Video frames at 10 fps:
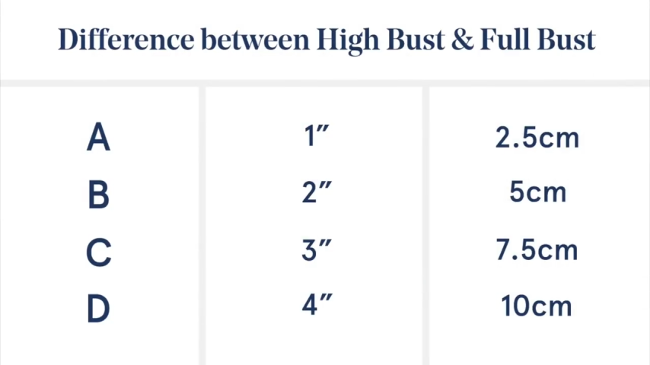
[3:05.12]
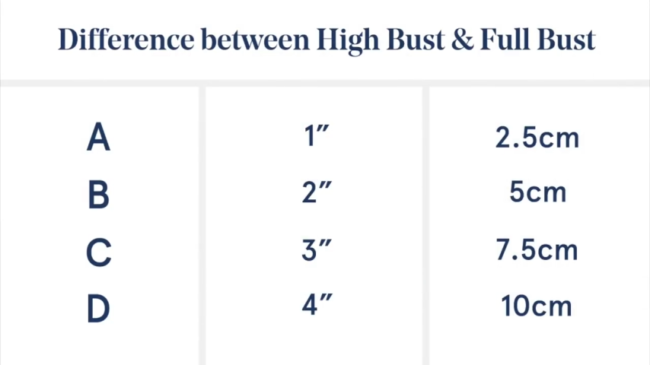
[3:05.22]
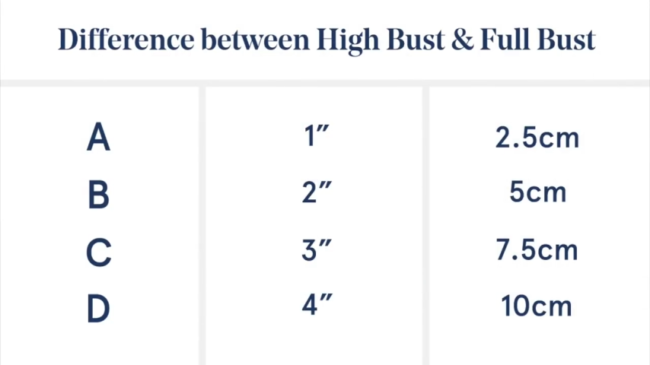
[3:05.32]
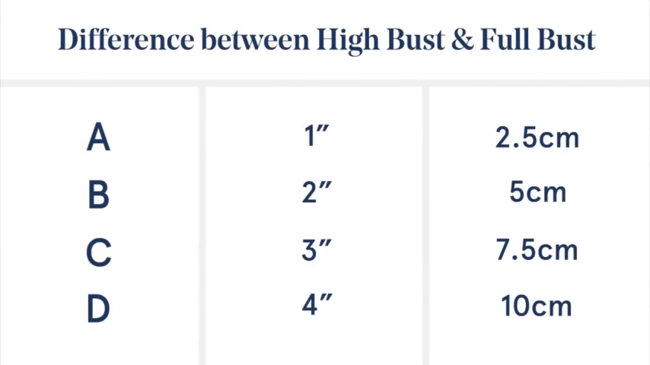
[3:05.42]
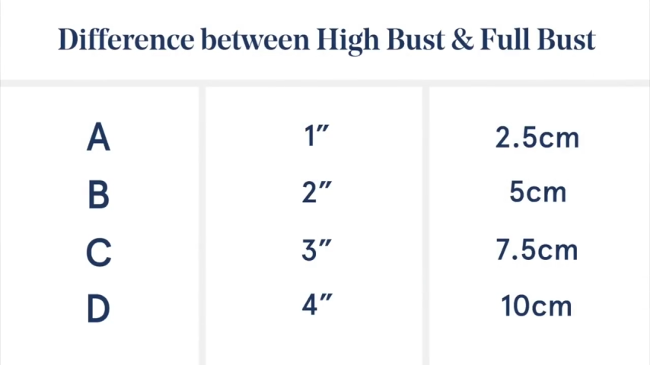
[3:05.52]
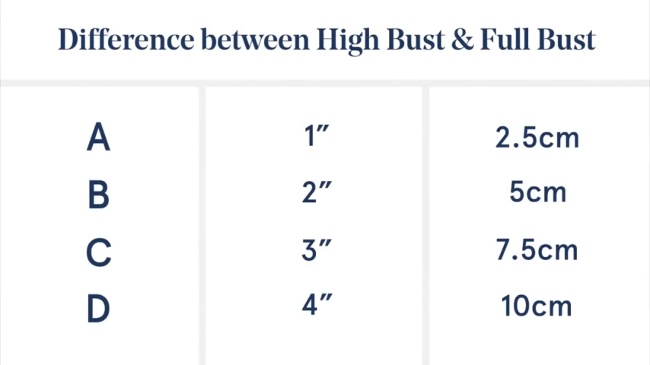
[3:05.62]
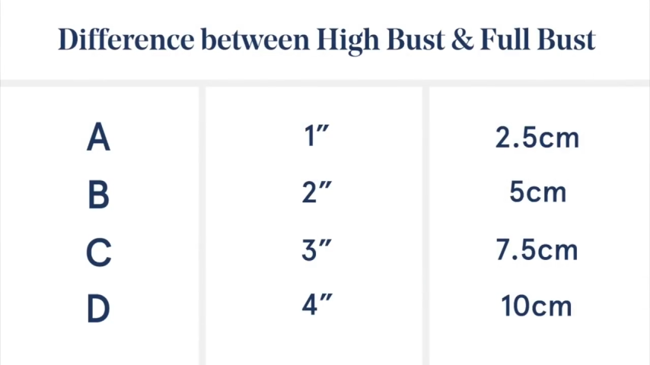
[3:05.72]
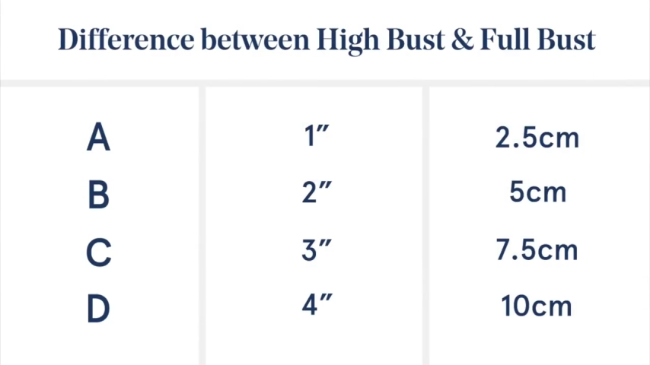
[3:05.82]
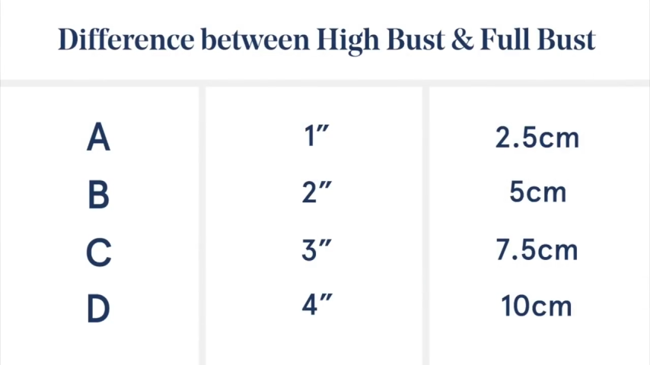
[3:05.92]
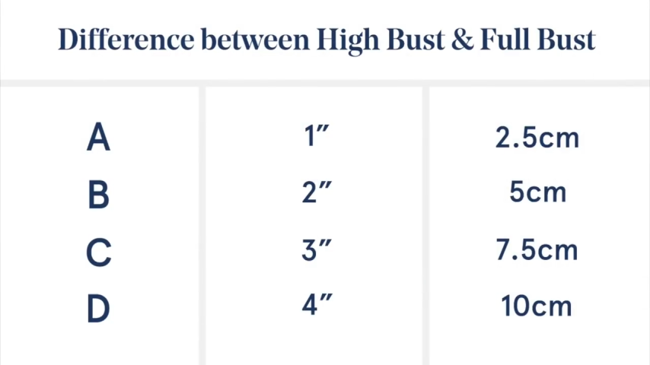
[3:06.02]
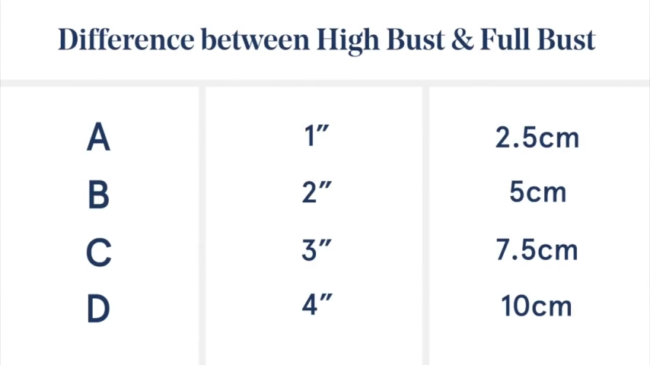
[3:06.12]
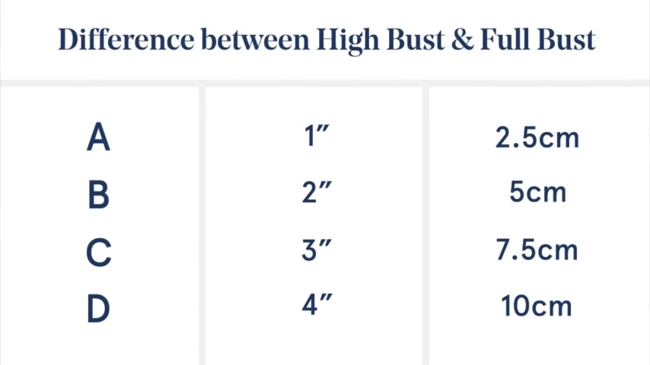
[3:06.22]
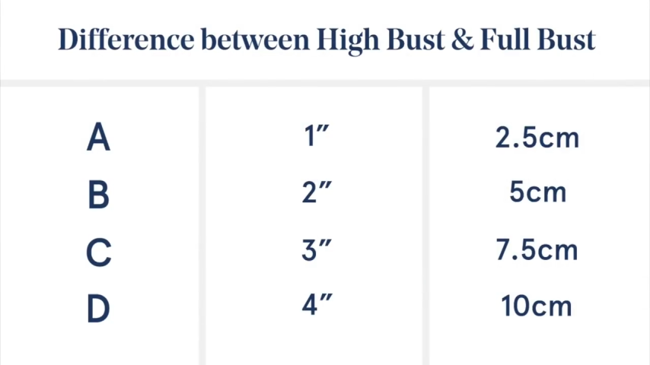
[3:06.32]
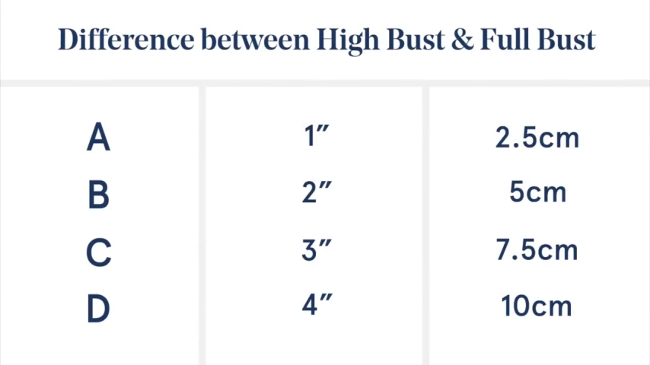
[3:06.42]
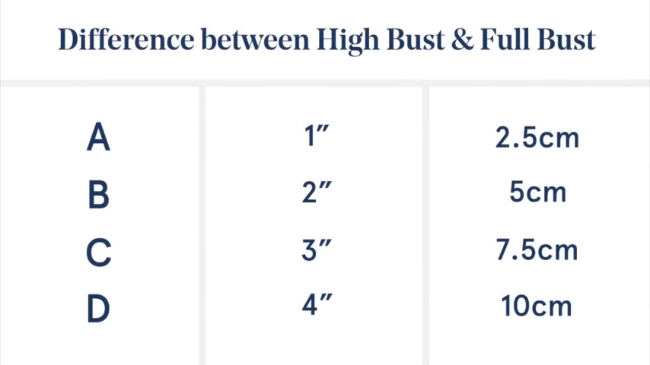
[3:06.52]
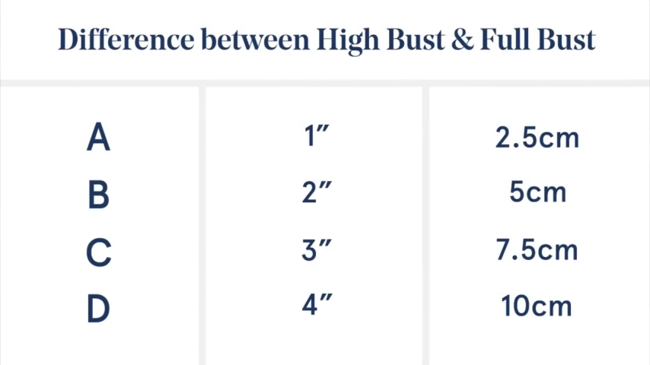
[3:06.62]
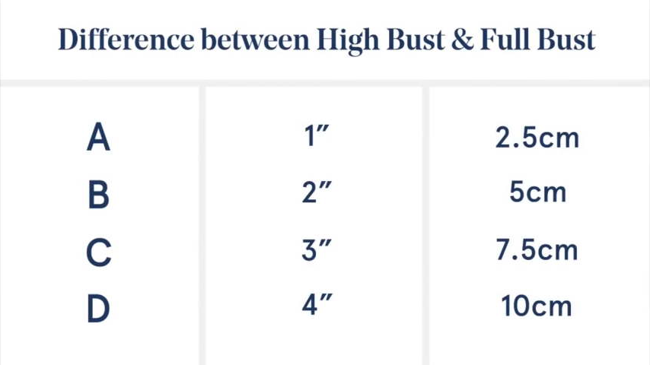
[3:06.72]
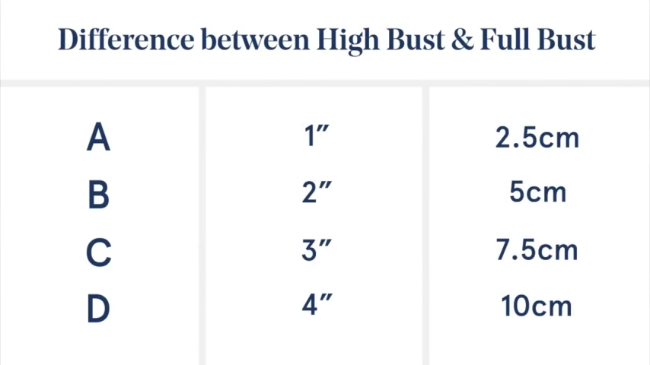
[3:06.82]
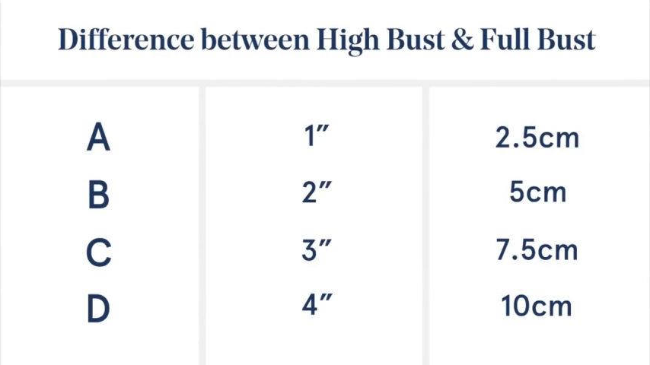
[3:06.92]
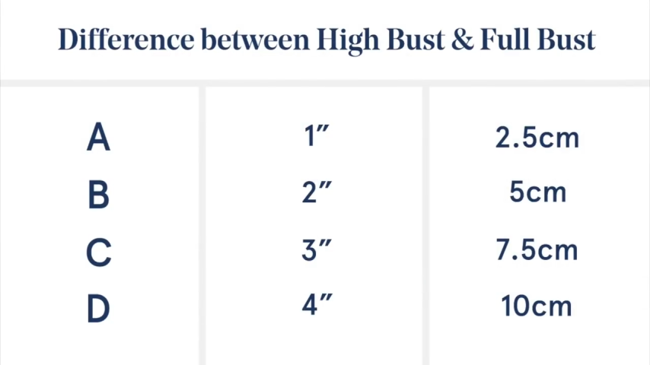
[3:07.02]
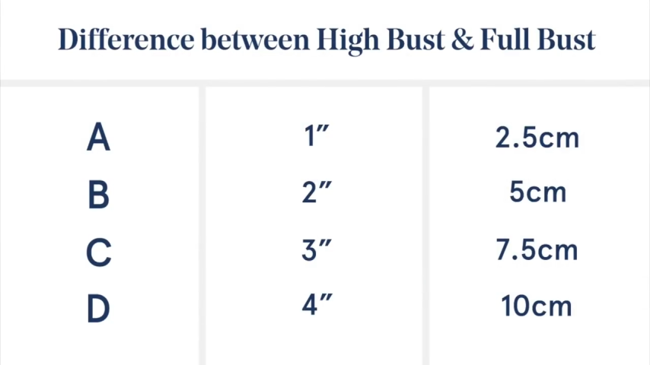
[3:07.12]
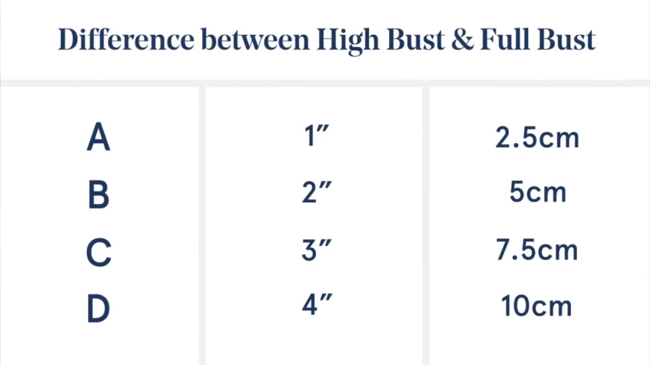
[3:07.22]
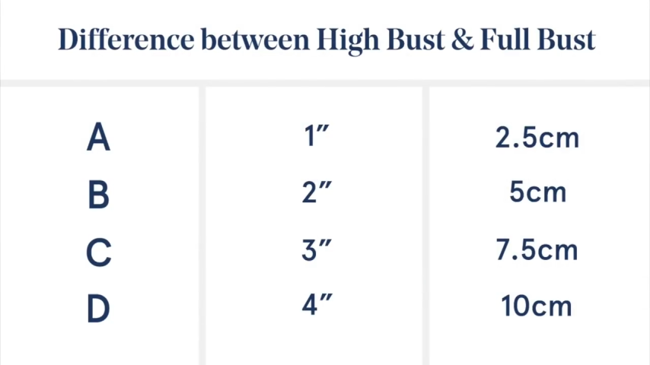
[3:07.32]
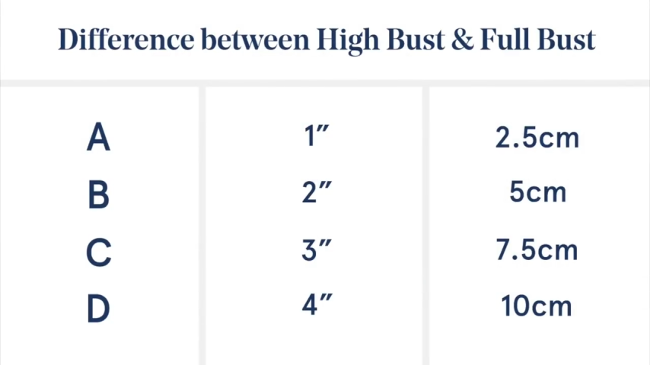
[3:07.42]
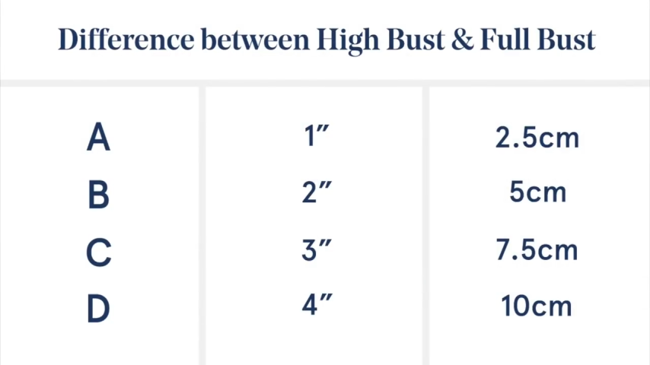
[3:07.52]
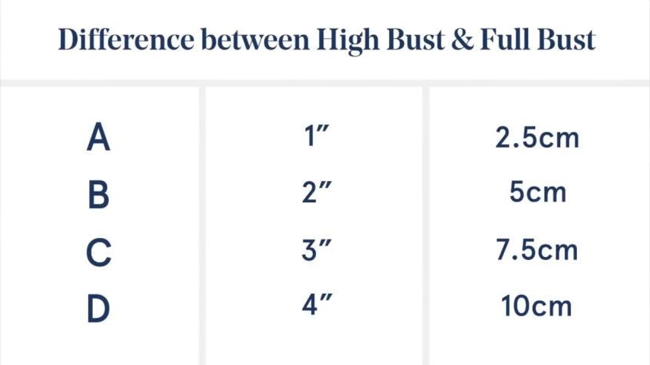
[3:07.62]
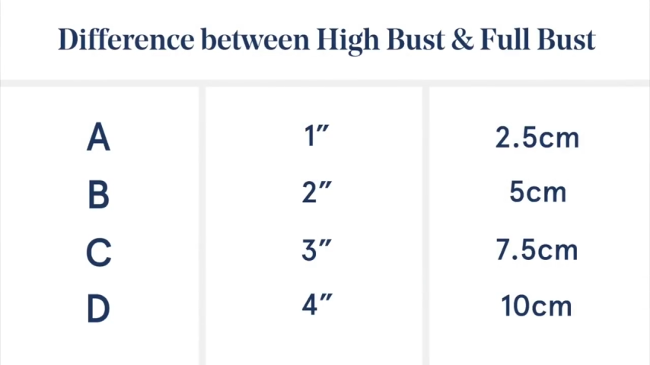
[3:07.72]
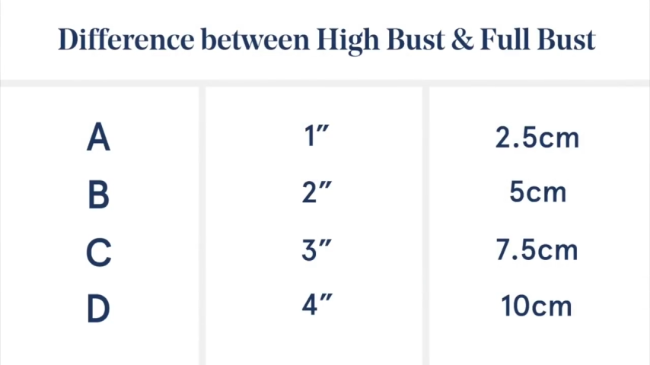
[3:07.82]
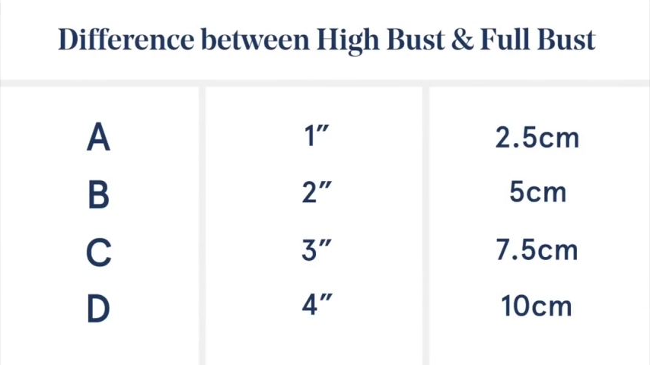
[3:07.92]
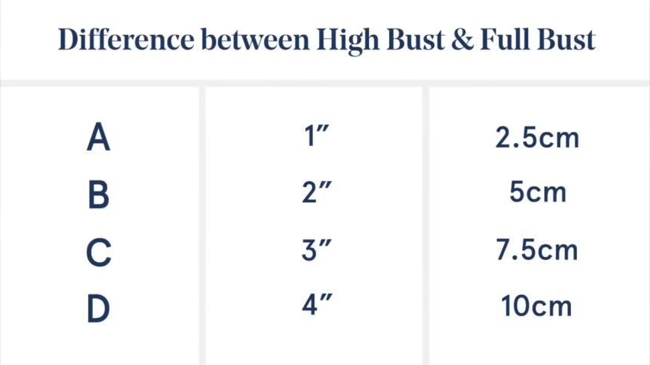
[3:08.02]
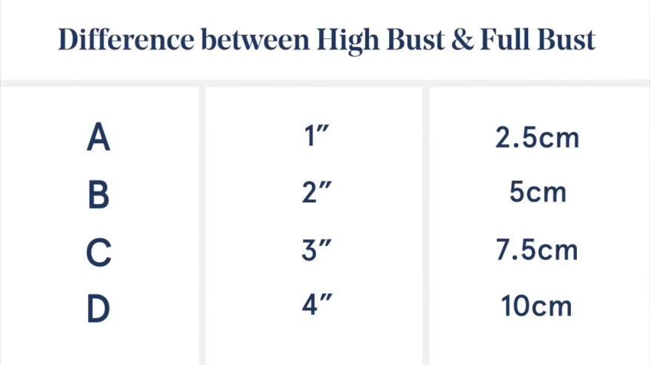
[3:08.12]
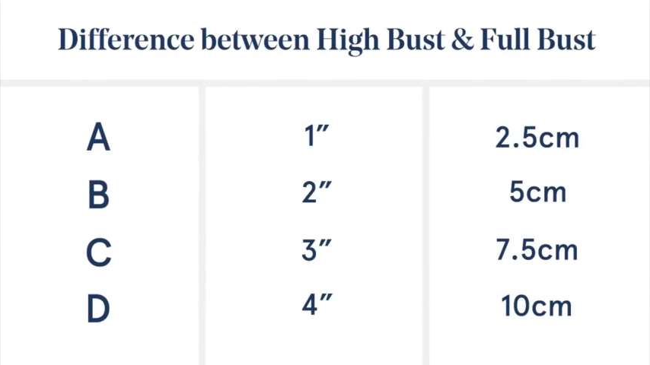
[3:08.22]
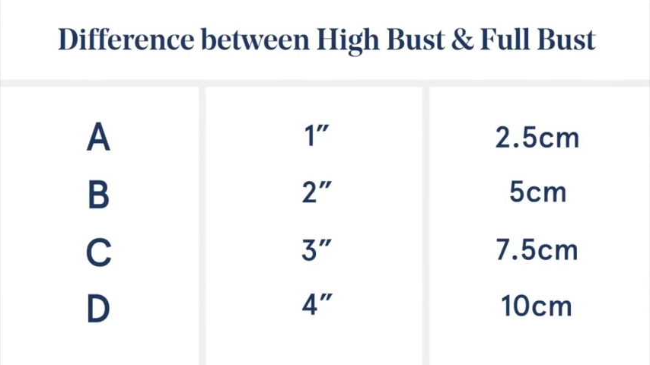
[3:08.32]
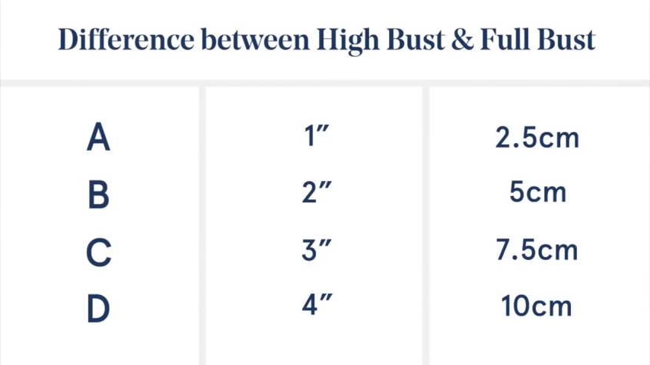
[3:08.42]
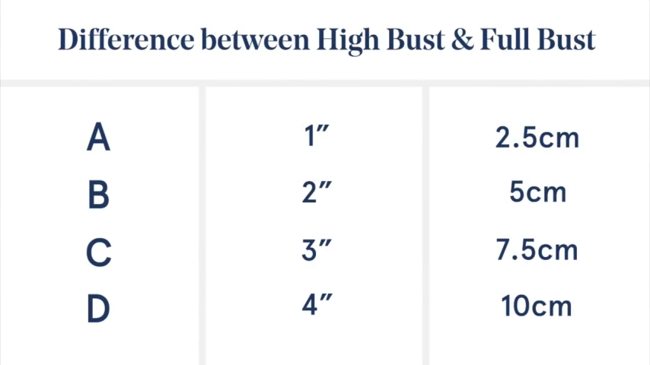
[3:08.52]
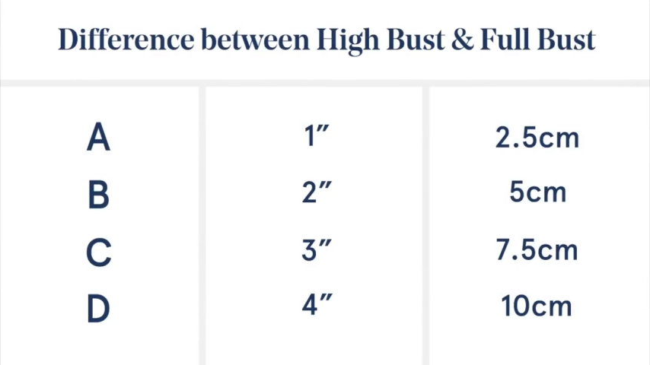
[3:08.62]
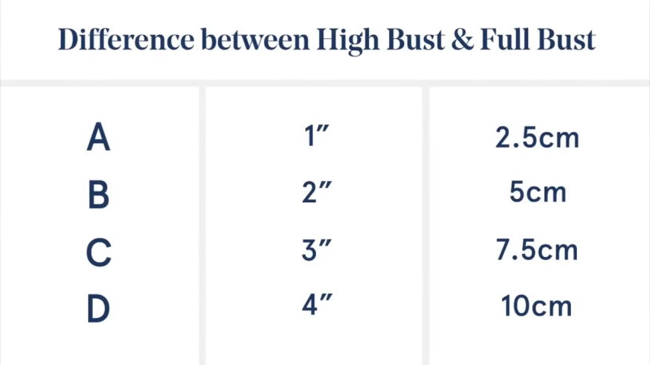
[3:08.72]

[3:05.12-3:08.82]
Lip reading: Nobody's mouth can be seen.